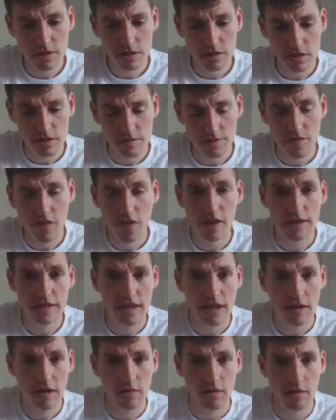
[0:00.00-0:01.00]
to
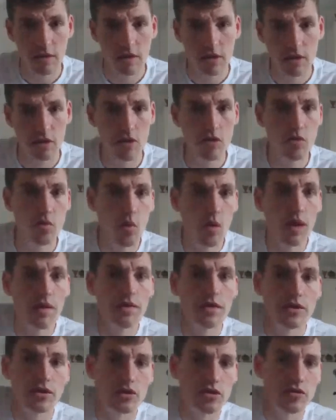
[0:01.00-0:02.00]
find out who
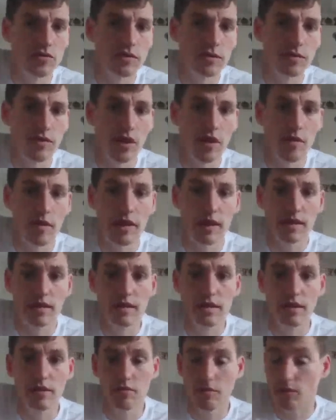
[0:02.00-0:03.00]
won the jury vote.
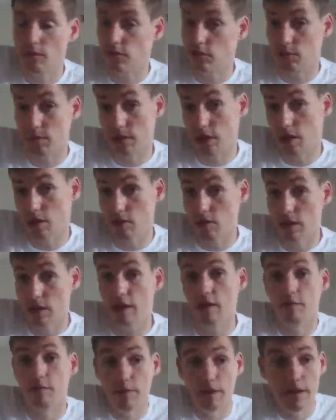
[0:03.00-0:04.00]
Obviously we know who
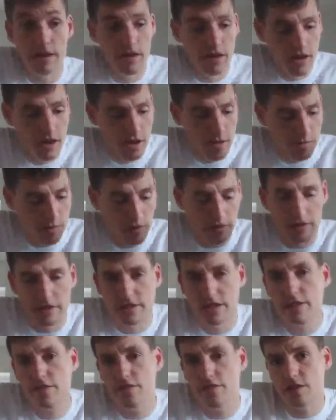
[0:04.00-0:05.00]
that would be, but the
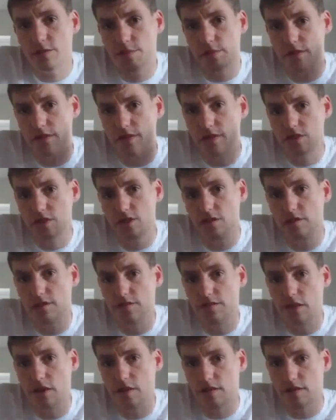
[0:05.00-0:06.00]
difference between the jury
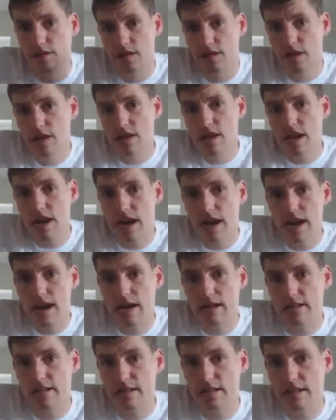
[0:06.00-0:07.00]
votes
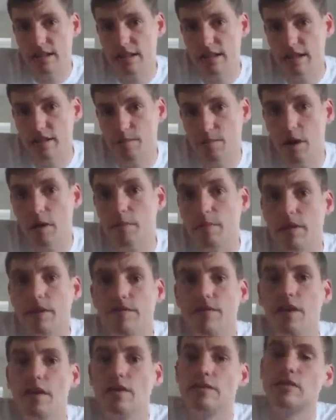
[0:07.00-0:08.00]
and the
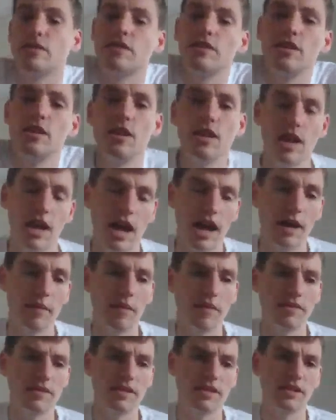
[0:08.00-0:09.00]
public votes.
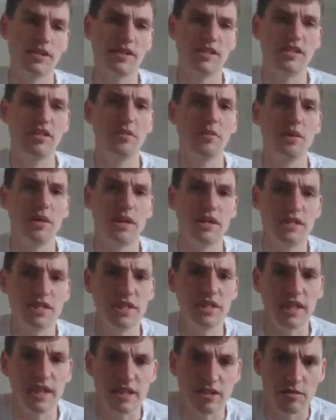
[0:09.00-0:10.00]
Obviously you're still going to
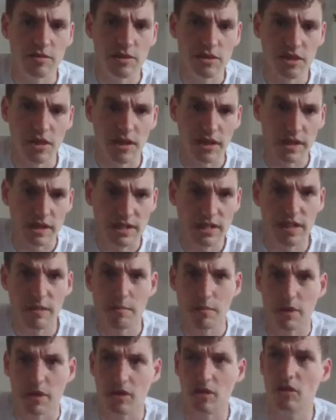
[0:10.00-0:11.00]
see that to a certain
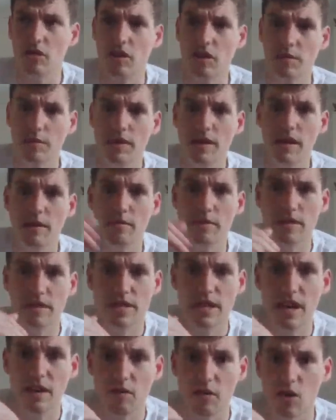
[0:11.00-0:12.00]
extent, but you're not going to be able to
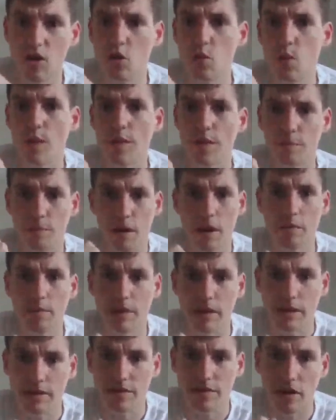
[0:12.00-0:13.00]
tell who won the
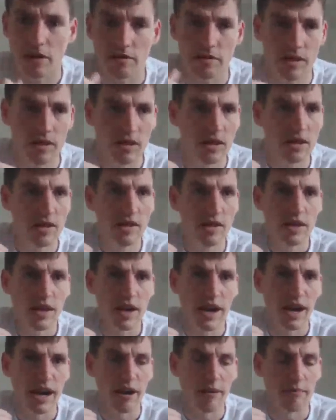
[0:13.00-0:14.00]
public vote
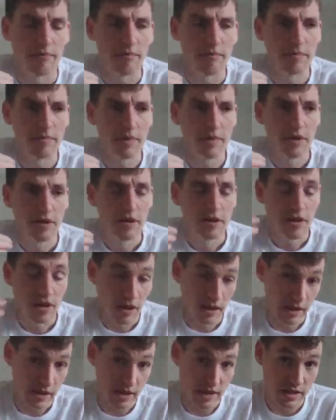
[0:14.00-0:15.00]

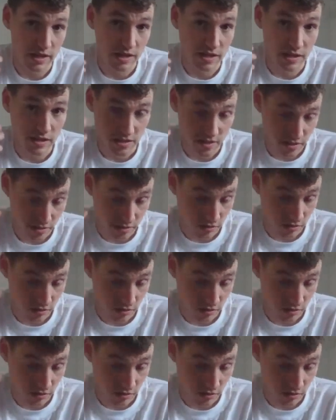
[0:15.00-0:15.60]
unless